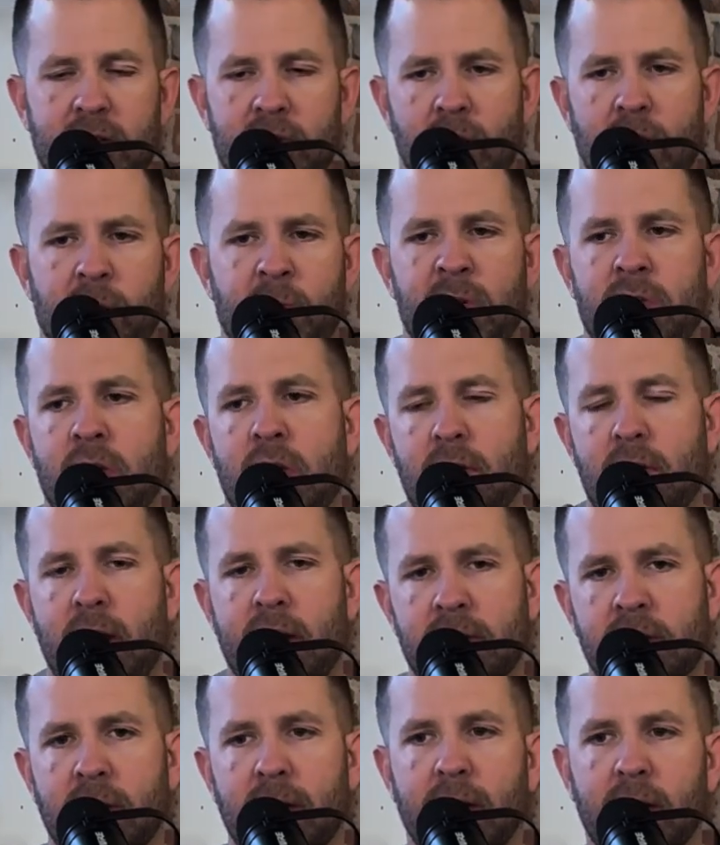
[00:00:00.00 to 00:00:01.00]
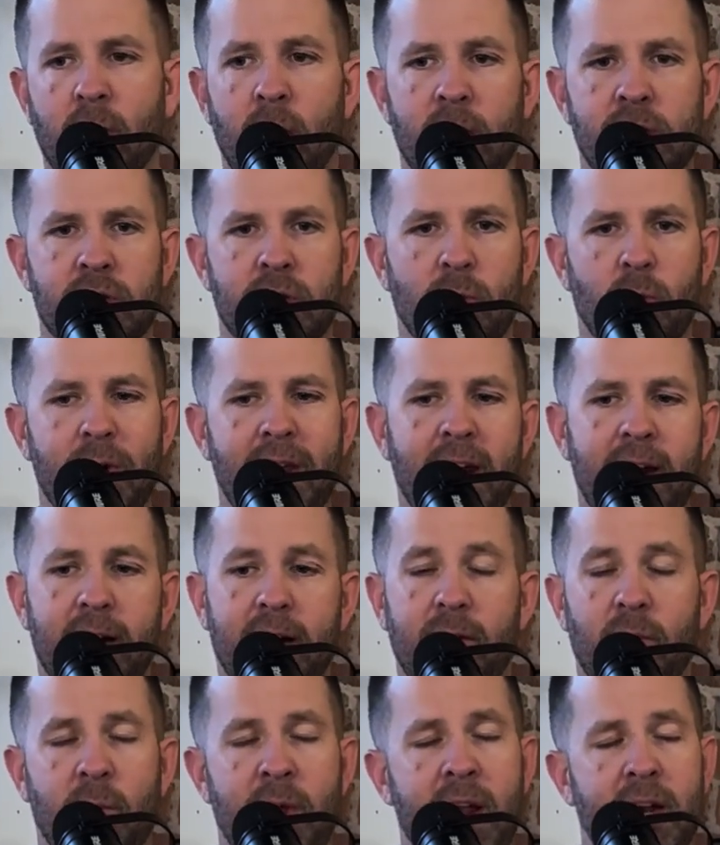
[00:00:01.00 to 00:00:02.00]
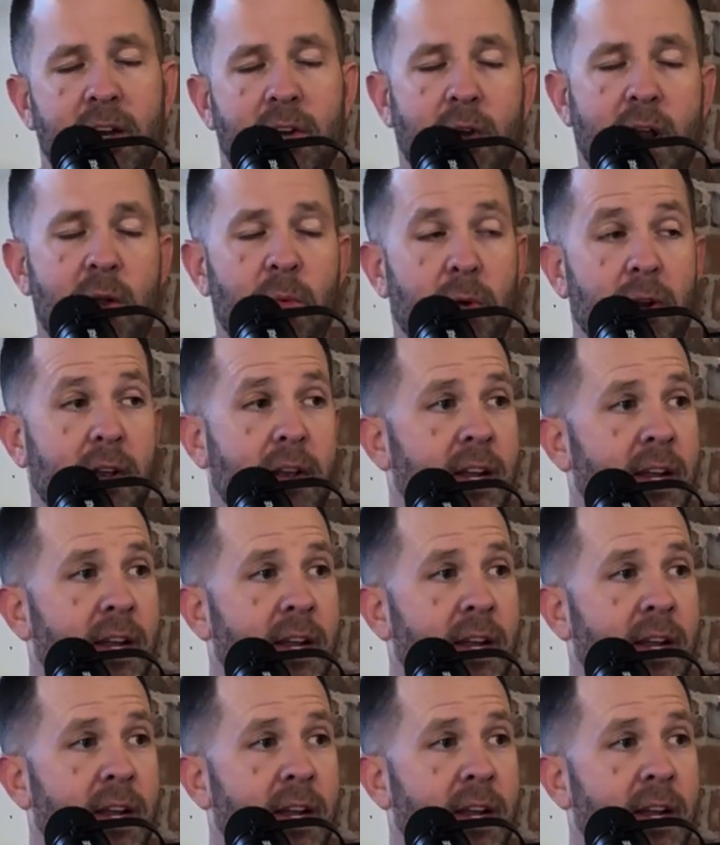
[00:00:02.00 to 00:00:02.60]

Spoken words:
So I appreciate you asking that question. We had a great one.